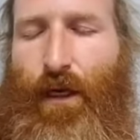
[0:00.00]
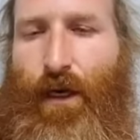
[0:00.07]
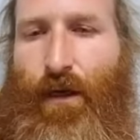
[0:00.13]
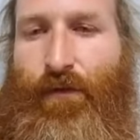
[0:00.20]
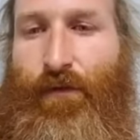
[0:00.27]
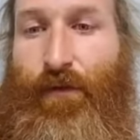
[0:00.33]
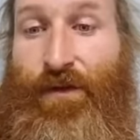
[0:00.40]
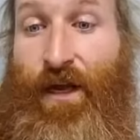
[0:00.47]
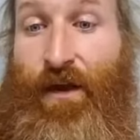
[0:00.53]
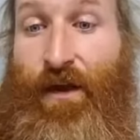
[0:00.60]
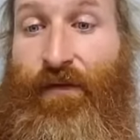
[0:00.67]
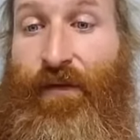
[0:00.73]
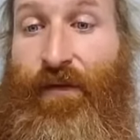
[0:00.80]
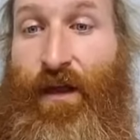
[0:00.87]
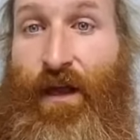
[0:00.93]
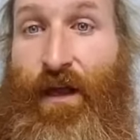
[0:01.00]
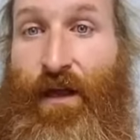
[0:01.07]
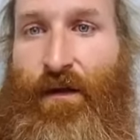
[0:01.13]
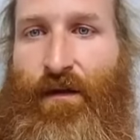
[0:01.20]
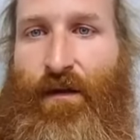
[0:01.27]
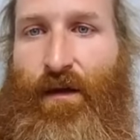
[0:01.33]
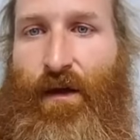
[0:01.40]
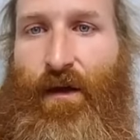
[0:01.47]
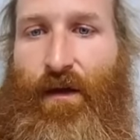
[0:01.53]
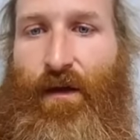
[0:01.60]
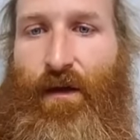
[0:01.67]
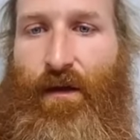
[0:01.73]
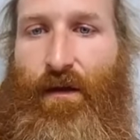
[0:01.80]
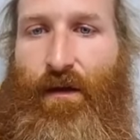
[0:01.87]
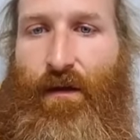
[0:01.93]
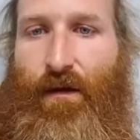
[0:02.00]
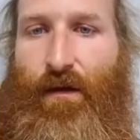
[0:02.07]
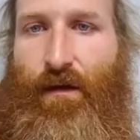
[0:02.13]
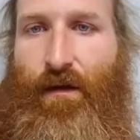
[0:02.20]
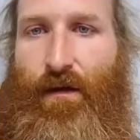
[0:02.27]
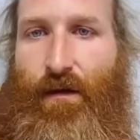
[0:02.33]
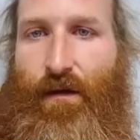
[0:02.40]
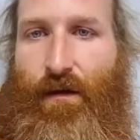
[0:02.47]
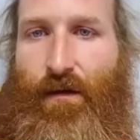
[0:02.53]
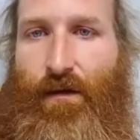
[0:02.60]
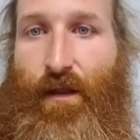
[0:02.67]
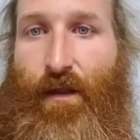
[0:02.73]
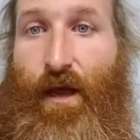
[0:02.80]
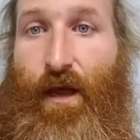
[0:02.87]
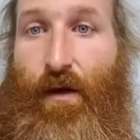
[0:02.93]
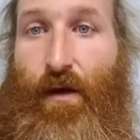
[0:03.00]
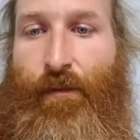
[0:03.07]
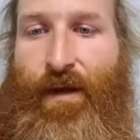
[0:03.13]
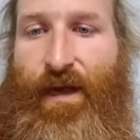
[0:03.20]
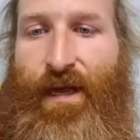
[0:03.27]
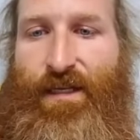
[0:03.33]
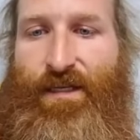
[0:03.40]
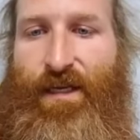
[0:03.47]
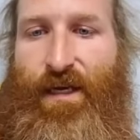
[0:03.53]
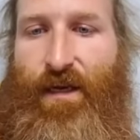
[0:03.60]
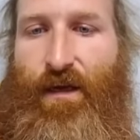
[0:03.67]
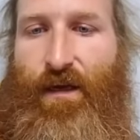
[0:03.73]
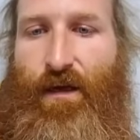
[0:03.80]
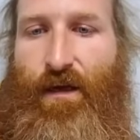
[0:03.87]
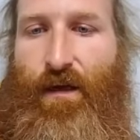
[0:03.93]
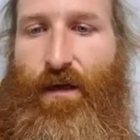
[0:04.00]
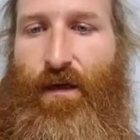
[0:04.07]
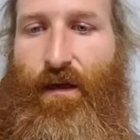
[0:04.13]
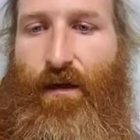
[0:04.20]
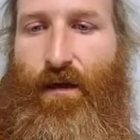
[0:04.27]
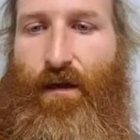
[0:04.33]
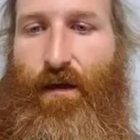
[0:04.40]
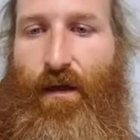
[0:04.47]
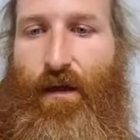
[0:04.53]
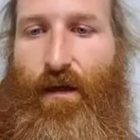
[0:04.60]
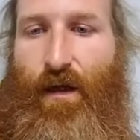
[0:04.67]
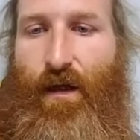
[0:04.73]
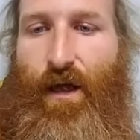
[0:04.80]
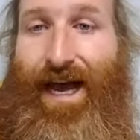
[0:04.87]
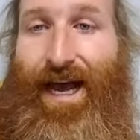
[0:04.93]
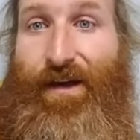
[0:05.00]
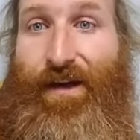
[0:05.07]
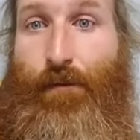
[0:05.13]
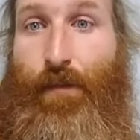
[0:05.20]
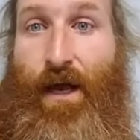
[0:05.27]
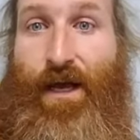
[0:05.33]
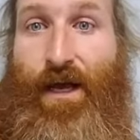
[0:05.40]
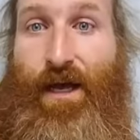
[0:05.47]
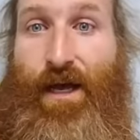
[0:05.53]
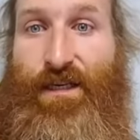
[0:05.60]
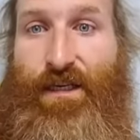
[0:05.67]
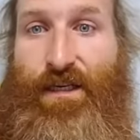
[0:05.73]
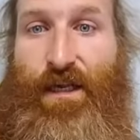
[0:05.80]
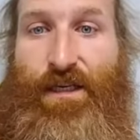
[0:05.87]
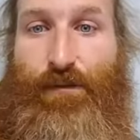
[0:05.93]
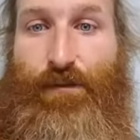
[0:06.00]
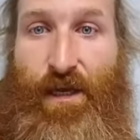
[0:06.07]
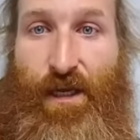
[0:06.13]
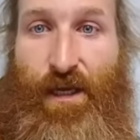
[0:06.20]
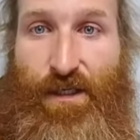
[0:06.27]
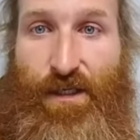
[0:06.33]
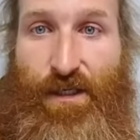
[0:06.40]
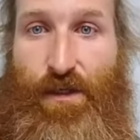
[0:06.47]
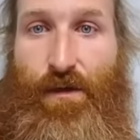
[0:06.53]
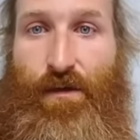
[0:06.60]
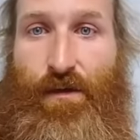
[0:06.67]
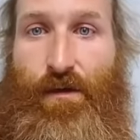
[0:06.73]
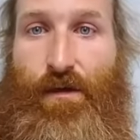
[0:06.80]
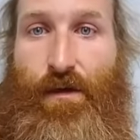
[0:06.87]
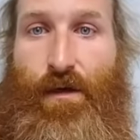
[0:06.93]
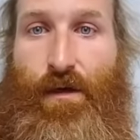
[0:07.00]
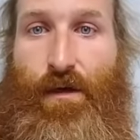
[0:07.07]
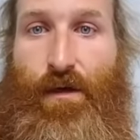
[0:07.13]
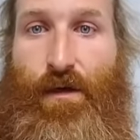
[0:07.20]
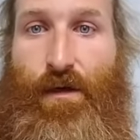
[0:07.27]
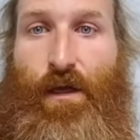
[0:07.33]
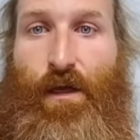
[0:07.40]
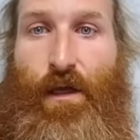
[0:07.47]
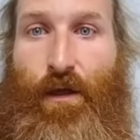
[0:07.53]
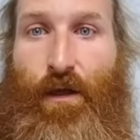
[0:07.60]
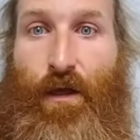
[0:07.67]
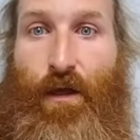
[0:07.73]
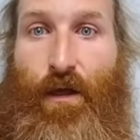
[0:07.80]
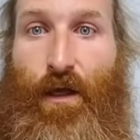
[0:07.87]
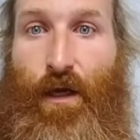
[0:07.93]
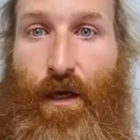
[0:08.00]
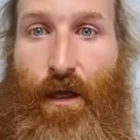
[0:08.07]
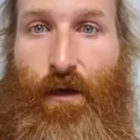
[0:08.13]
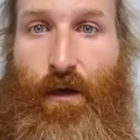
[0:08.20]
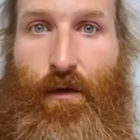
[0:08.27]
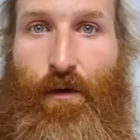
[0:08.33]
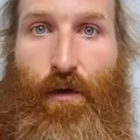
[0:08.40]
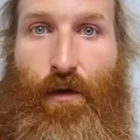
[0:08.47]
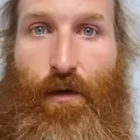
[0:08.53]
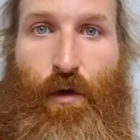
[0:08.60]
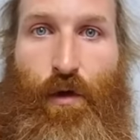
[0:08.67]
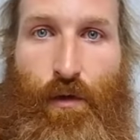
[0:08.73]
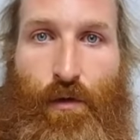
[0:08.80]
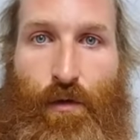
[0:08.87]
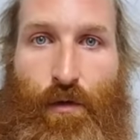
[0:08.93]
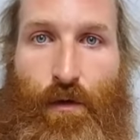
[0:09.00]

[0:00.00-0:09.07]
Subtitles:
for Sophia, that would be amazing. I did personally speak to the girl who